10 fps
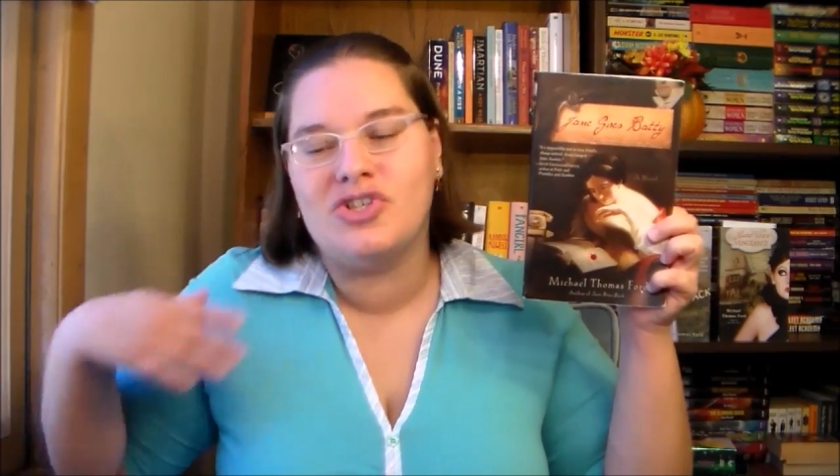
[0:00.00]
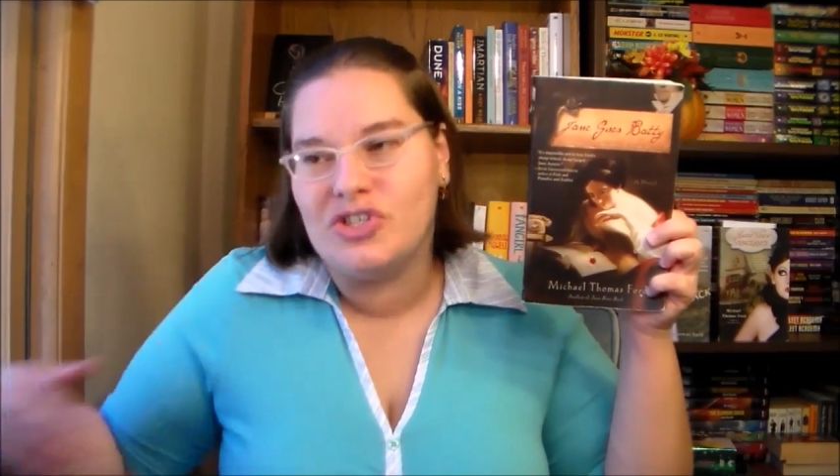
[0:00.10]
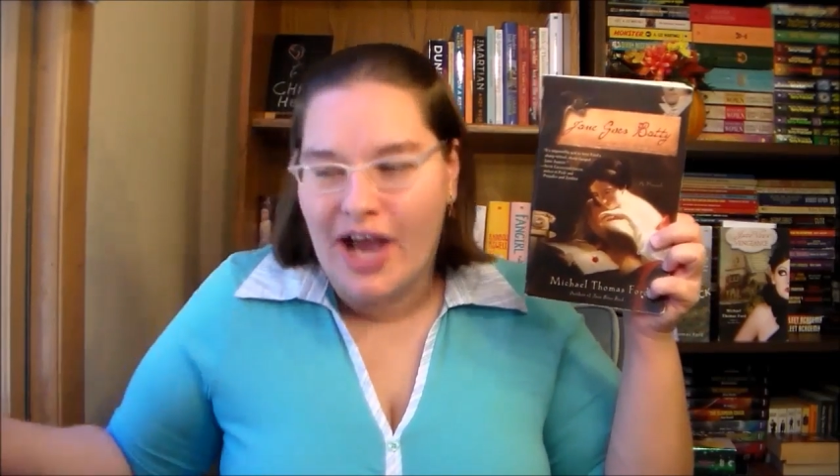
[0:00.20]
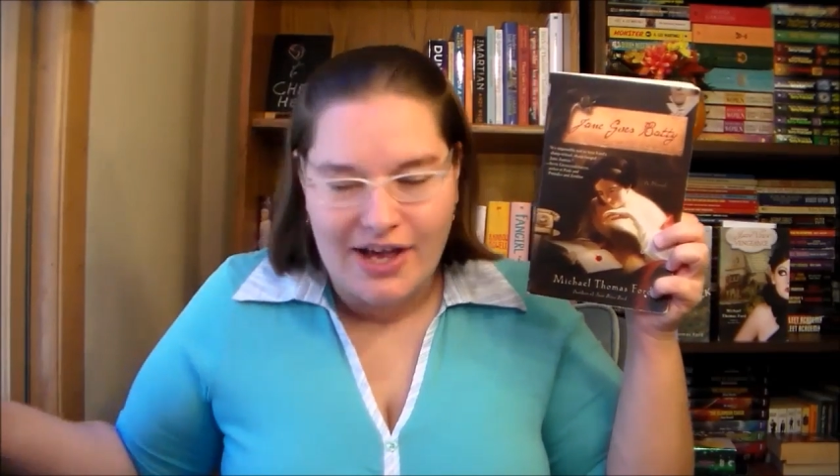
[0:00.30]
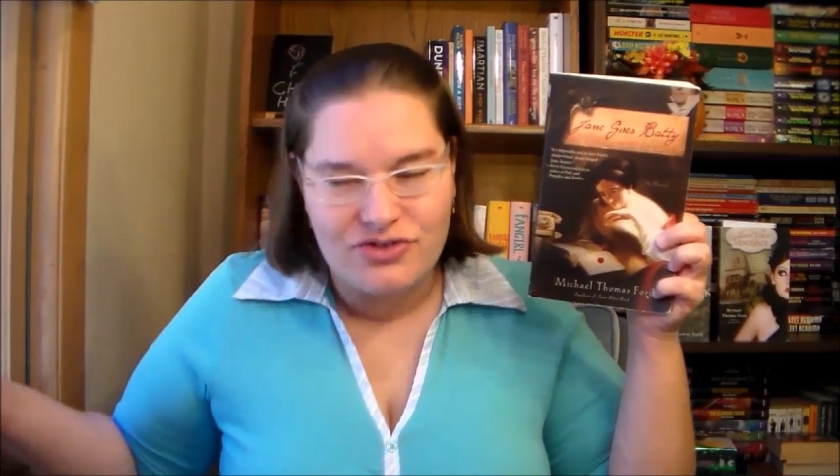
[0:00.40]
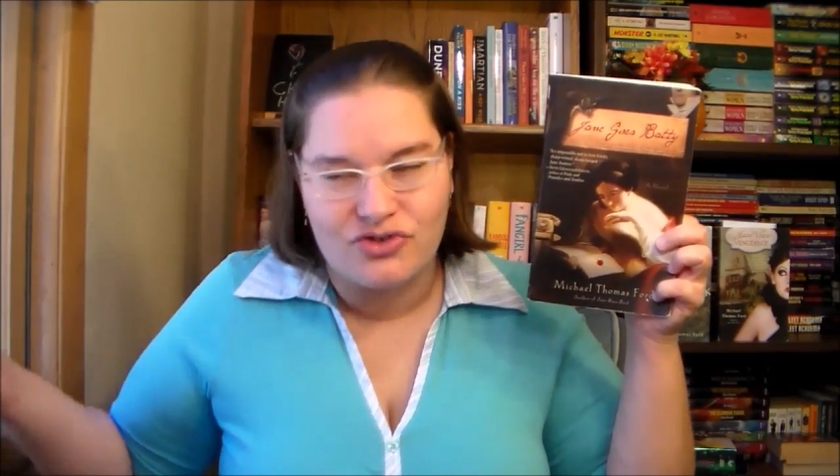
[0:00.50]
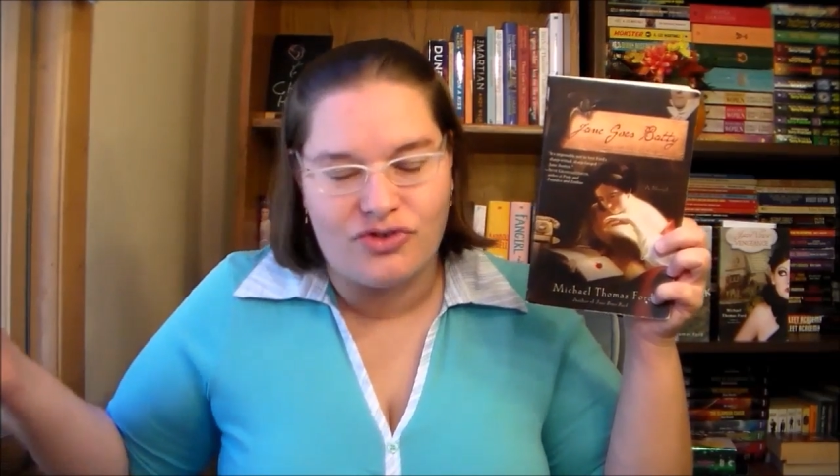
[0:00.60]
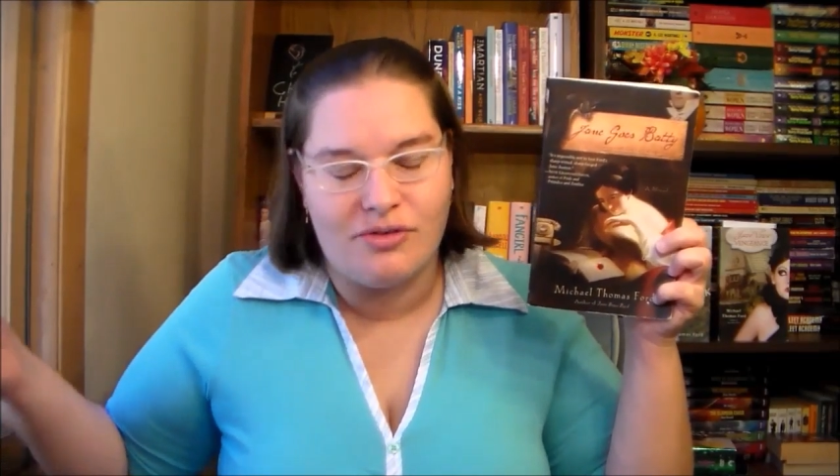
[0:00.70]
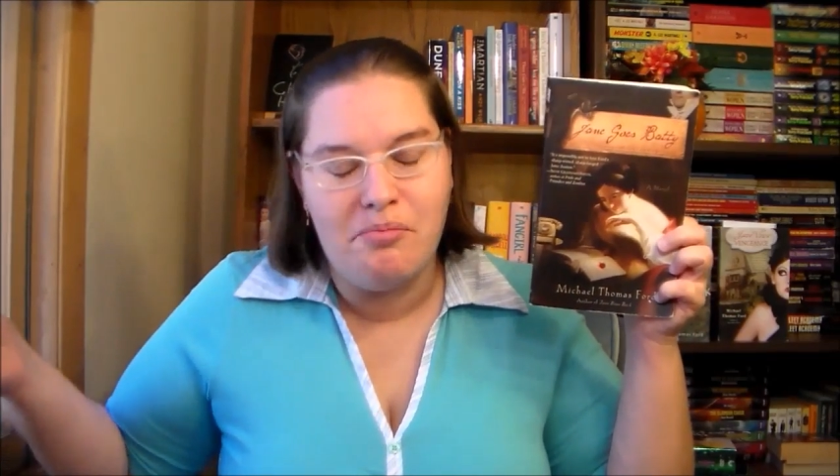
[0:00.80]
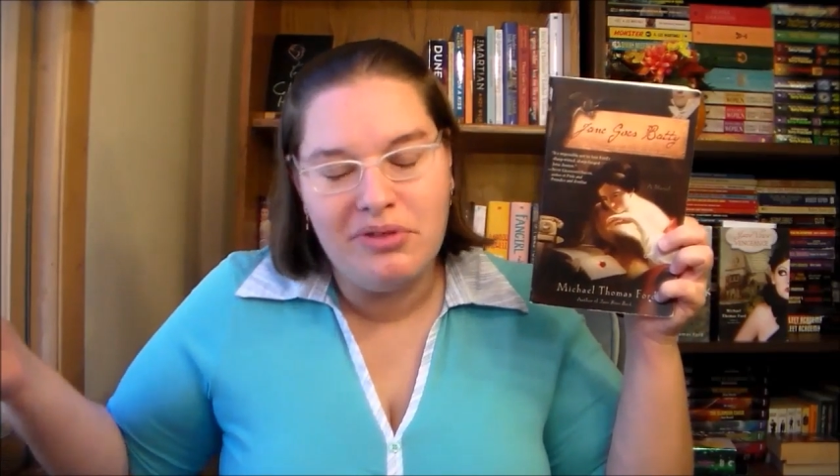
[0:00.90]
she has
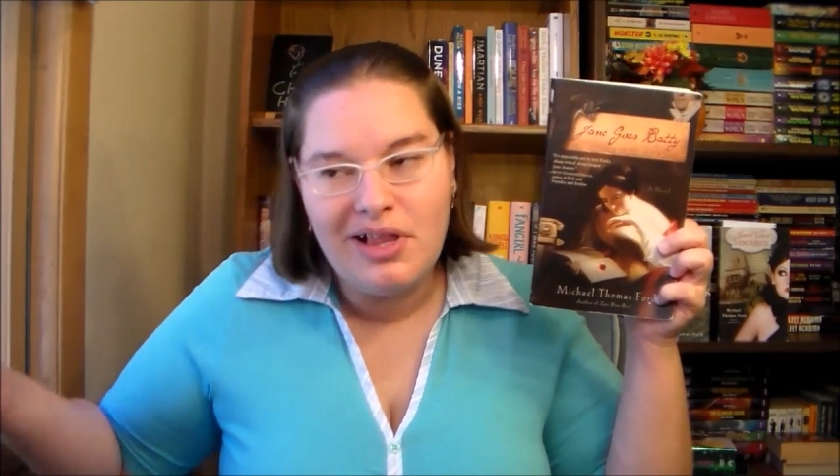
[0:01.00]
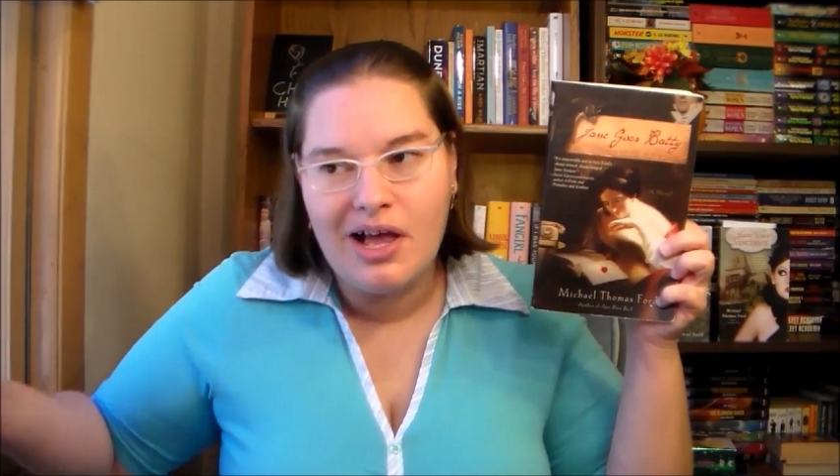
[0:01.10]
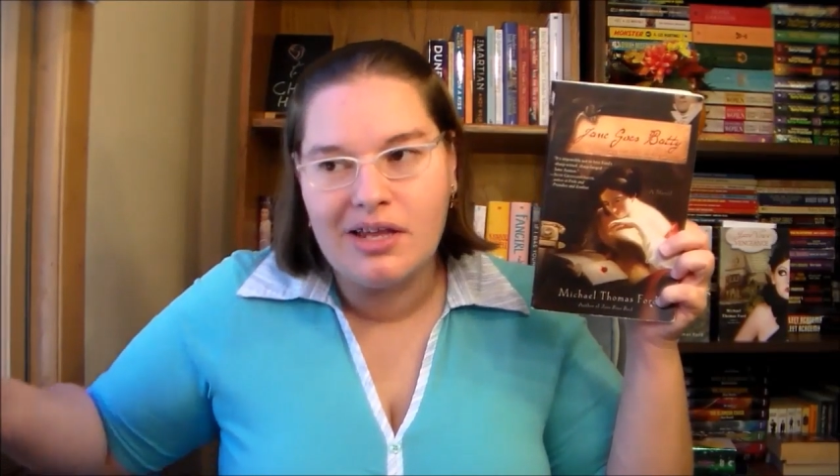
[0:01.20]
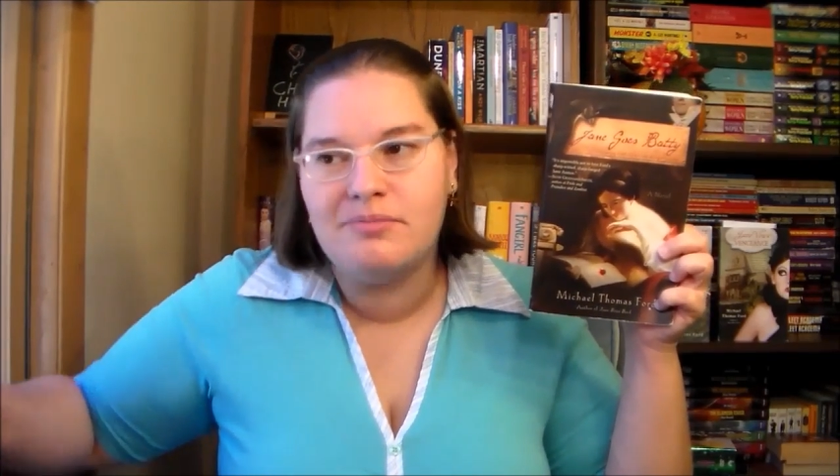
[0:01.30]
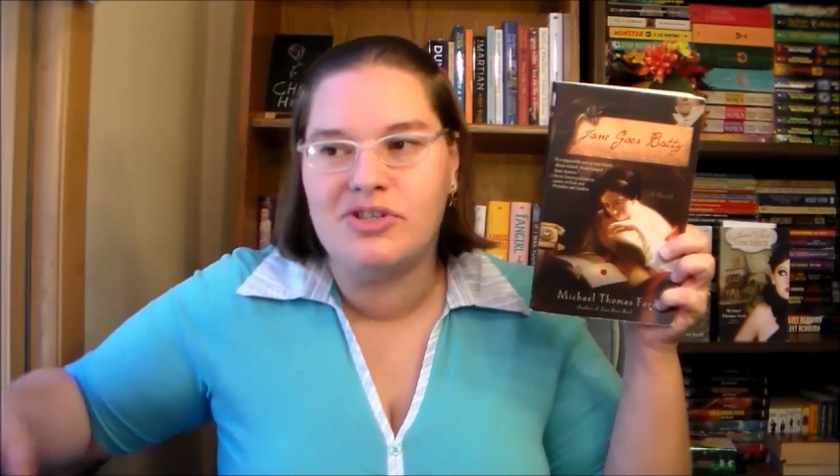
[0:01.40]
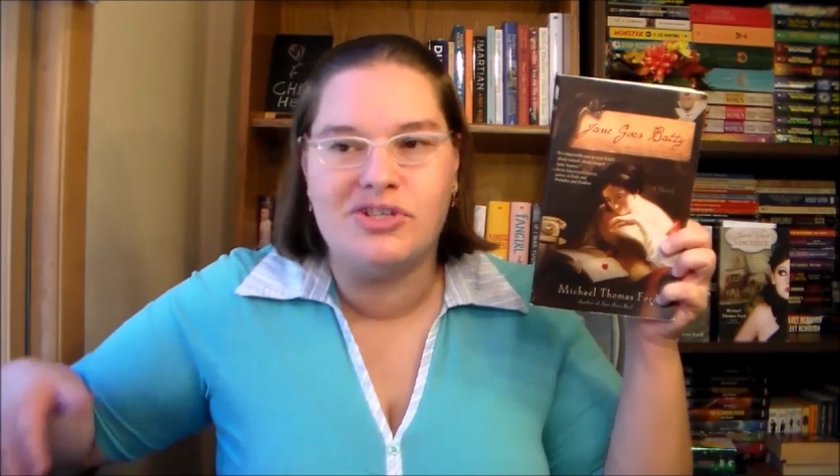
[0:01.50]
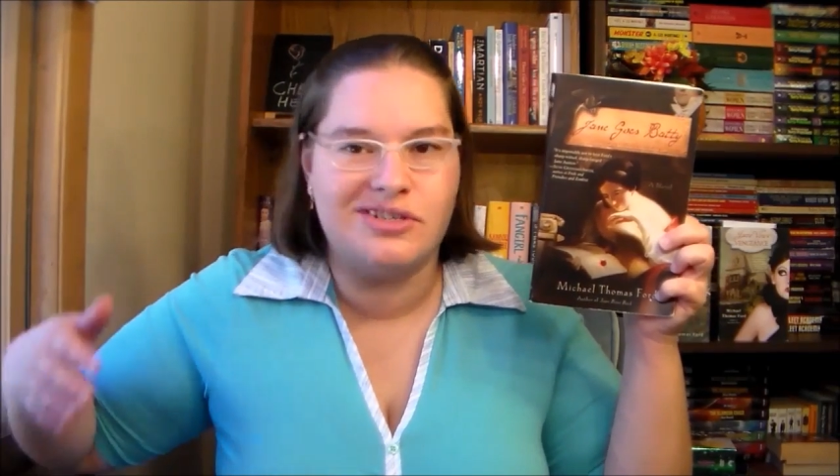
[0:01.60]
to drink blood,